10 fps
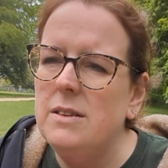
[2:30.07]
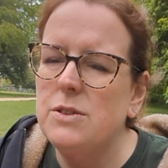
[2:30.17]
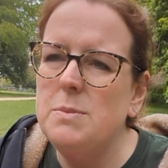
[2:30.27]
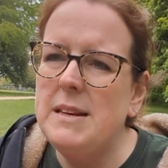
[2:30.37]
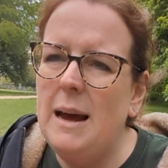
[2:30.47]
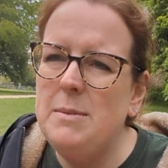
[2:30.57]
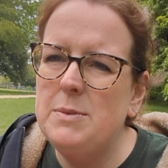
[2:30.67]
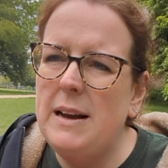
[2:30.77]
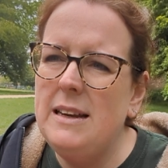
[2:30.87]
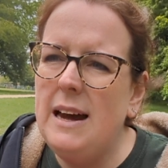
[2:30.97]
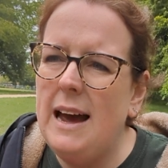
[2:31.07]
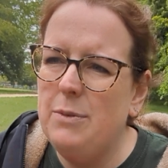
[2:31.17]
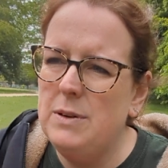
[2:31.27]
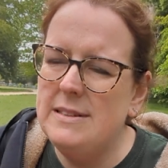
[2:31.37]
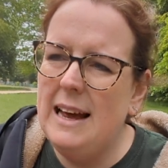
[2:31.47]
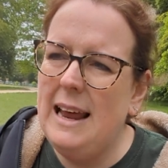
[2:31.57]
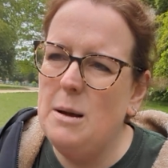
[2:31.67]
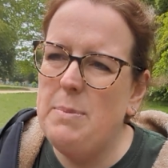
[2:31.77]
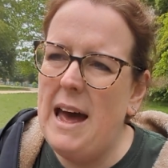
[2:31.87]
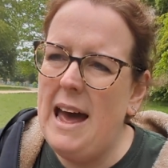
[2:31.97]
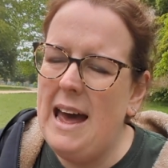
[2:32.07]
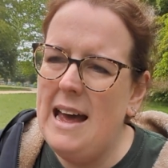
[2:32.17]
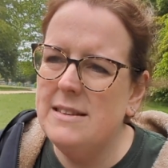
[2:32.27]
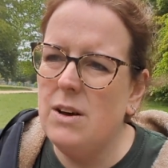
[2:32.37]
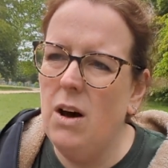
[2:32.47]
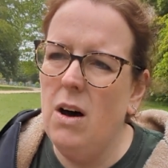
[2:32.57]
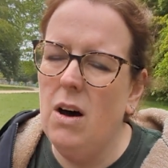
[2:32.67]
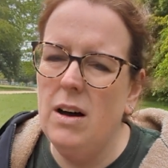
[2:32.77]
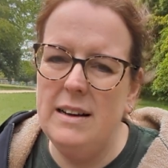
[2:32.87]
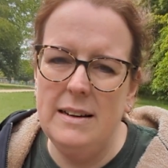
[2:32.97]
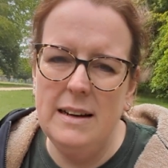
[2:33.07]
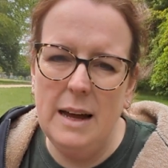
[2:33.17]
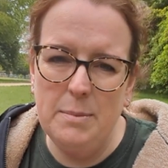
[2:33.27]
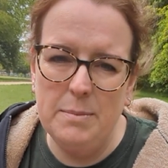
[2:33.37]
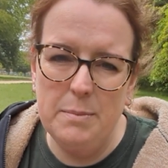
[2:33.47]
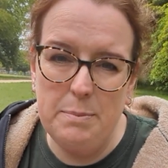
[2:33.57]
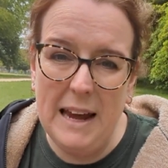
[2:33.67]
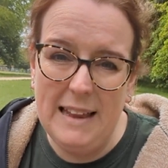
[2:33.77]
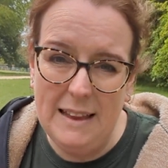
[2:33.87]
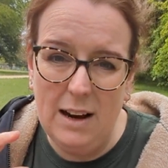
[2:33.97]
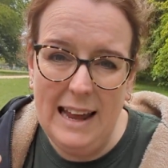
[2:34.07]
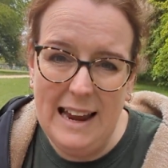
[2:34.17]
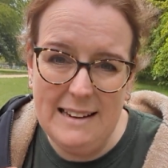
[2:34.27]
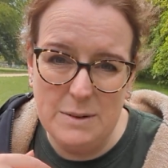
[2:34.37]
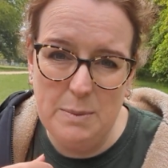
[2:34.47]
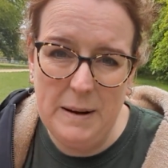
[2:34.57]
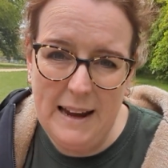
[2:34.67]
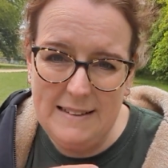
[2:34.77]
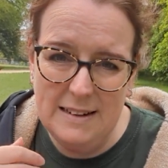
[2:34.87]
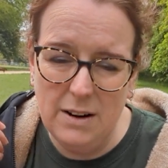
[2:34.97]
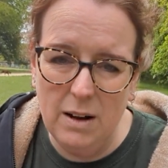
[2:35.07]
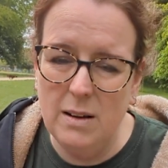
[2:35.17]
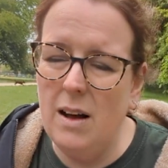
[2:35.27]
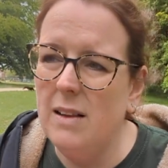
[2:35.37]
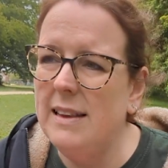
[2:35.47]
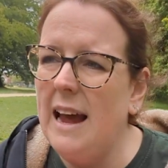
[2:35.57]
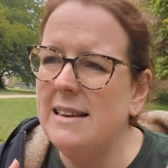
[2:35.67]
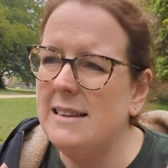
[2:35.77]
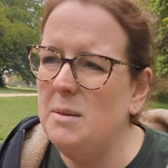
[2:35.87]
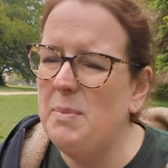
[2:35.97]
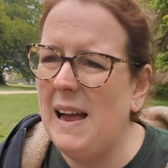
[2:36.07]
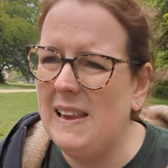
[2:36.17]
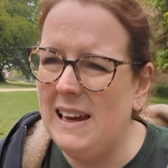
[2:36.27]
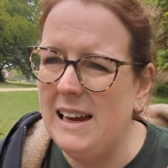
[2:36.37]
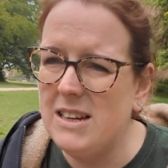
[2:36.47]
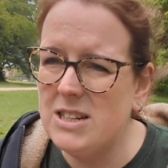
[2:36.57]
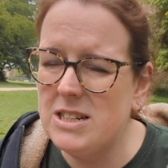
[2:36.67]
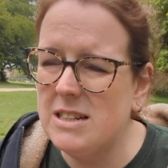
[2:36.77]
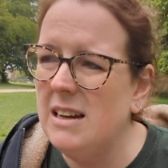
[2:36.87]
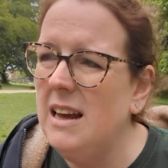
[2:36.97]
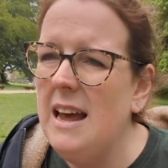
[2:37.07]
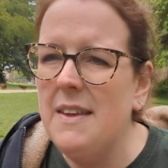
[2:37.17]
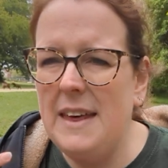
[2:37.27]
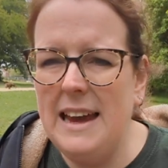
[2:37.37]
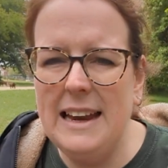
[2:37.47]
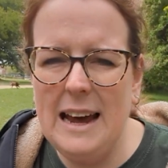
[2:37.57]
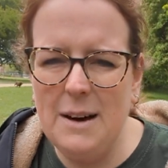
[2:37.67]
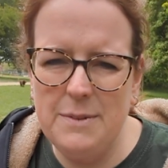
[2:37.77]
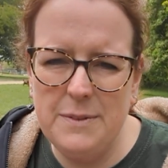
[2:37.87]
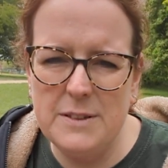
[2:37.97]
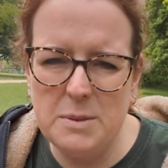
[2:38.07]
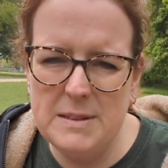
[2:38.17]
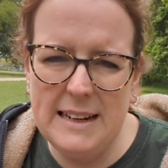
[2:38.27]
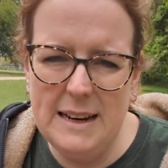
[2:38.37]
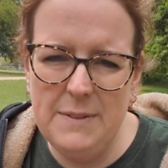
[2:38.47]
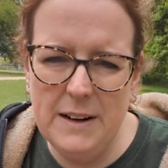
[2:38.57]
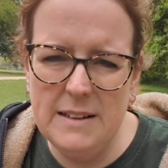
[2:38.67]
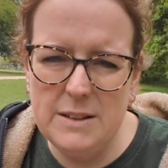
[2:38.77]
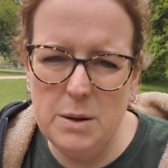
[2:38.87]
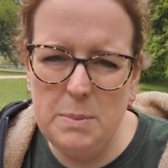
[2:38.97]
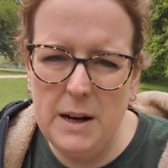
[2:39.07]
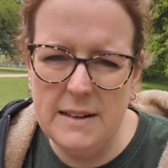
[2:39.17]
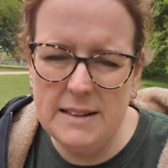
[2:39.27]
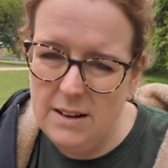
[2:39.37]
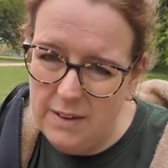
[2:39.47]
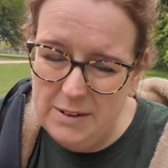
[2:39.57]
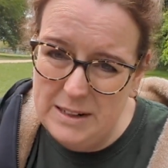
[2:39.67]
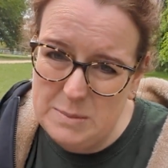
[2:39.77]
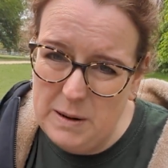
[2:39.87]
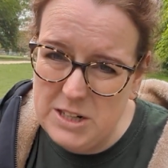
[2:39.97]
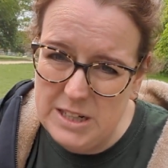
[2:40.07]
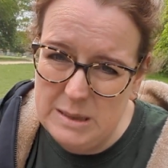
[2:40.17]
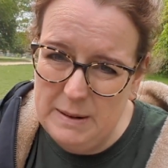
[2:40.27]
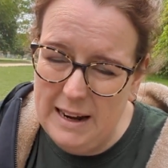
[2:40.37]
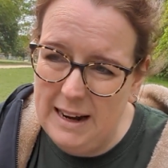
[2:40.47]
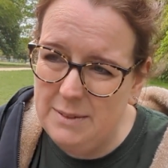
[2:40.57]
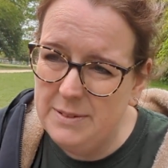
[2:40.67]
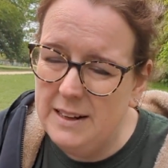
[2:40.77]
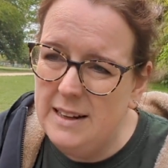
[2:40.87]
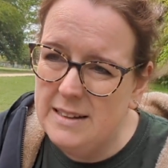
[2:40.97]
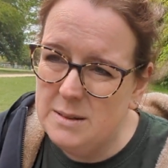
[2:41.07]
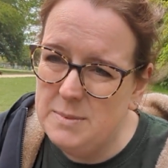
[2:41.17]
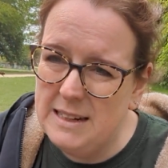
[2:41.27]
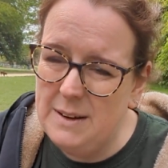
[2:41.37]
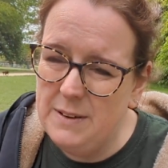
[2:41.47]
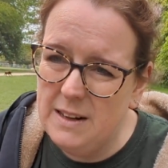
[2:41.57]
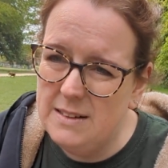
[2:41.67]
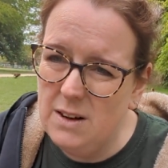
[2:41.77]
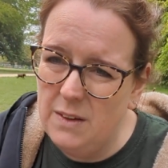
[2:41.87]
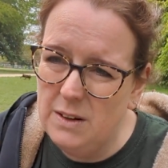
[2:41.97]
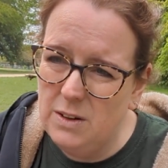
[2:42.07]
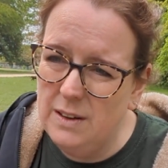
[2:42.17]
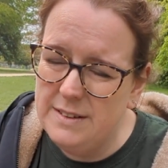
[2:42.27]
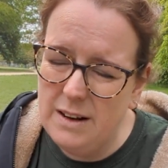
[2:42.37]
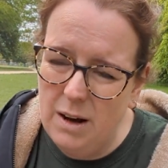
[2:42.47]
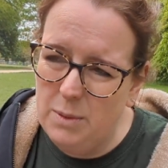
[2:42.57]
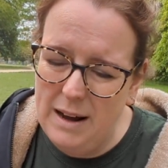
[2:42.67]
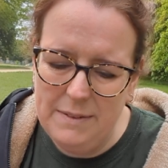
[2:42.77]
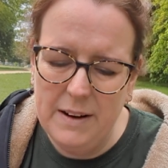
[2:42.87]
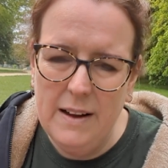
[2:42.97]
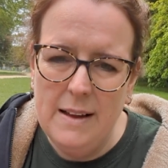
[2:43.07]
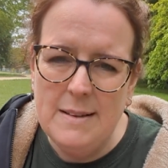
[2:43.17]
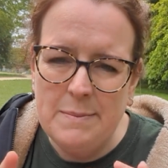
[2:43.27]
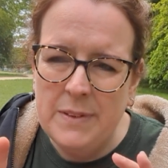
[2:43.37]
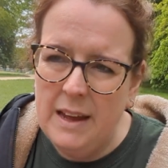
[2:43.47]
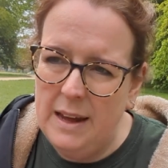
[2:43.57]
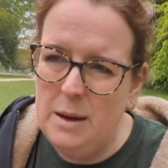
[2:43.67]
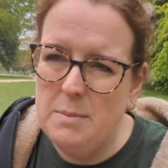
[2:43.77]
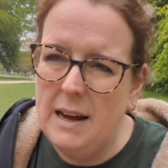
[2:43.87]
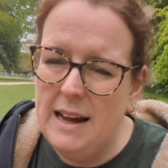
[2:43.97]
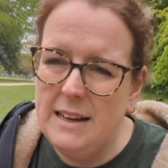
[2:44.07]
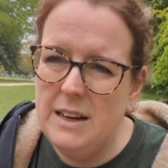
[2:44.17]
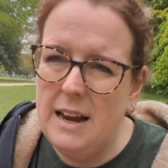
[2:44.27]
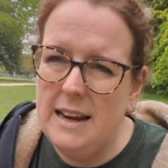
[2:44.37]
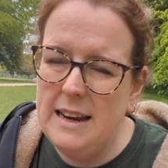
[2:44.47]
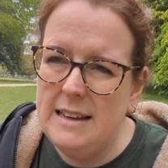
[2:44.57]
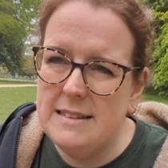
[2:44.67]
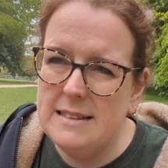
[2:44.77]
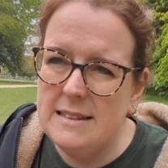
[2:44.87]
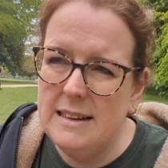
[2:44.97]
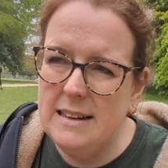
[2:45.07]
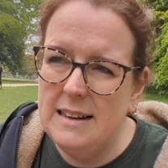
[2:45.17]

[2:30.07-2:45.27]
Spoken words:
sometimes when you have ones that are like bears, or they're ladies with painted all nice and embellished, they can have some significance to a person, or their expressions might have some significance, or the colours or whatever. And it's